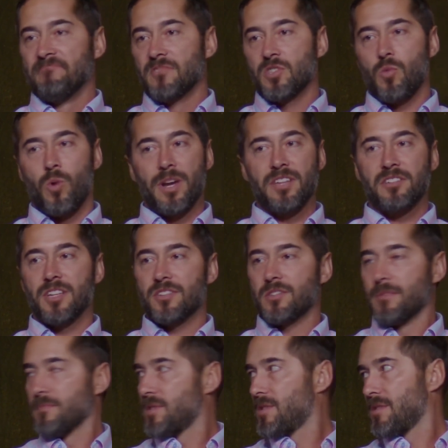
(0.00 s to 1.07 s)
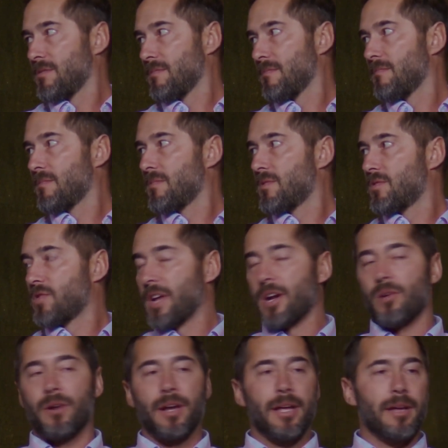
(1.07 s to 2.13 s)
20 systems
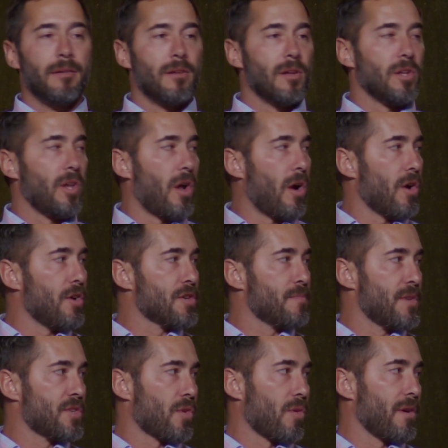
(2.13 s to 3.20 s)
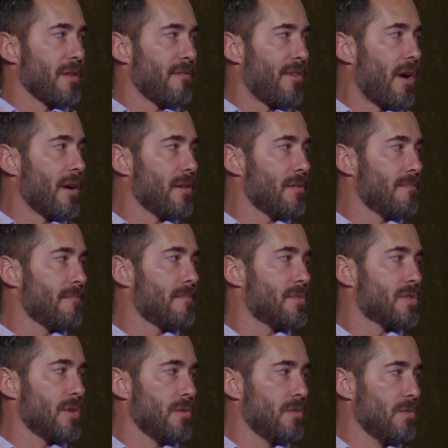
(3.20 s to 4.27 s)
generate large majority of the volume
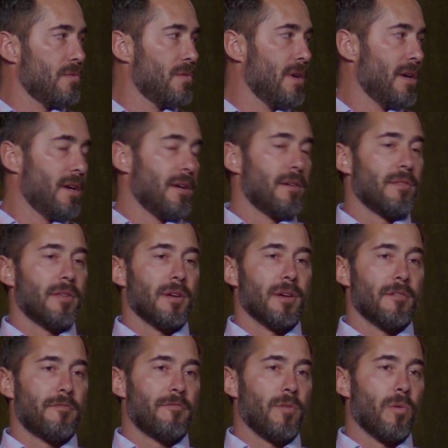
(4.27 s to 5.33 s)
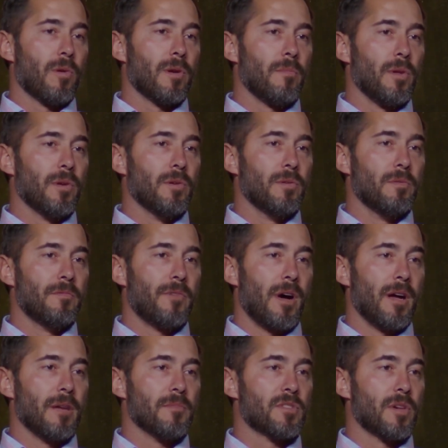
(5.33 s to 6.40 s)
to the Florida Blue
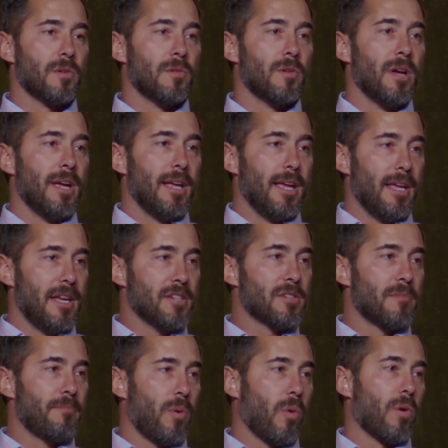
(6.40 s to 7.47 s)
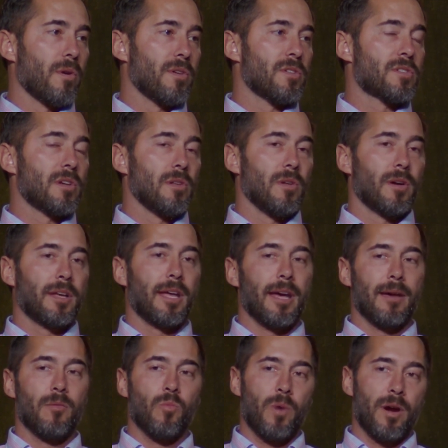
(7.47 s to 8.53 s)
volume. So it is important to look
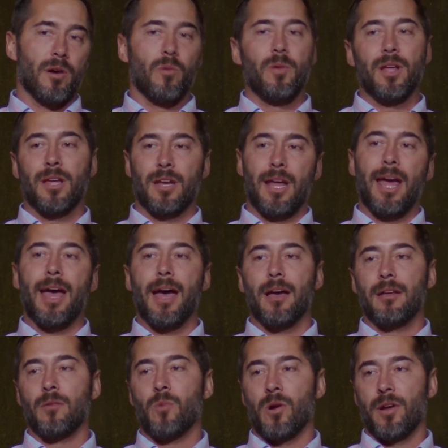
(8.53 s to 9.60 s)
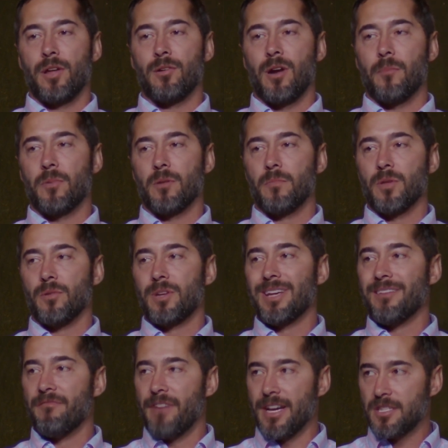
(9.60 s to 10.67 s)
at where we can add and where interoperability
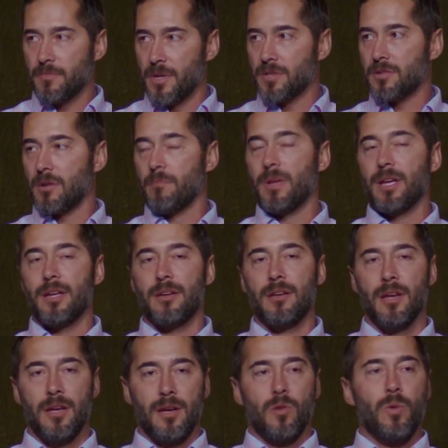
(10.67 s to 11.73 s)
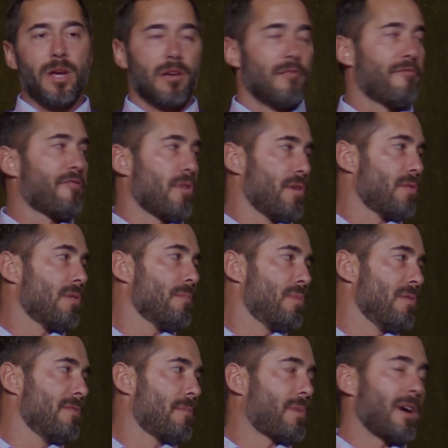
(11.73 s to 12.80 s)
investments are made, we can further
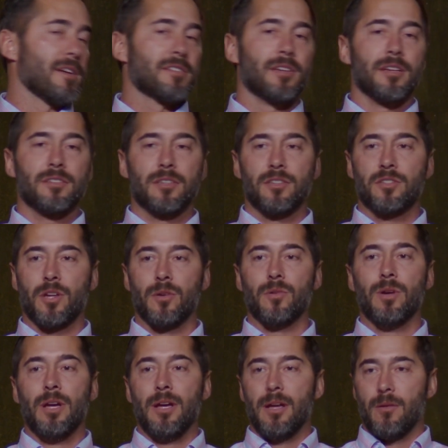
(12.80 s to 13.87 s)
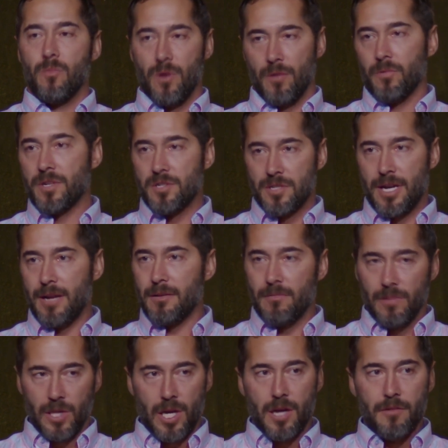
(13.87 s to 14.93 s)
improve the process. And so one of the reasons I
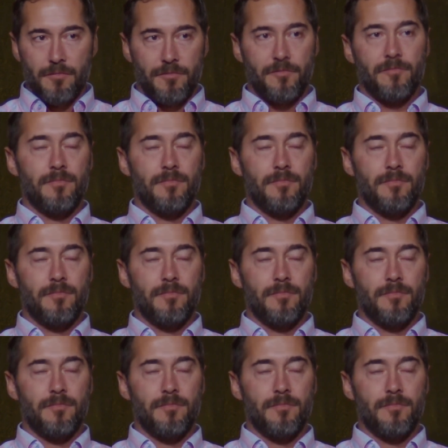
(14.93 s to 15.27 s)
love,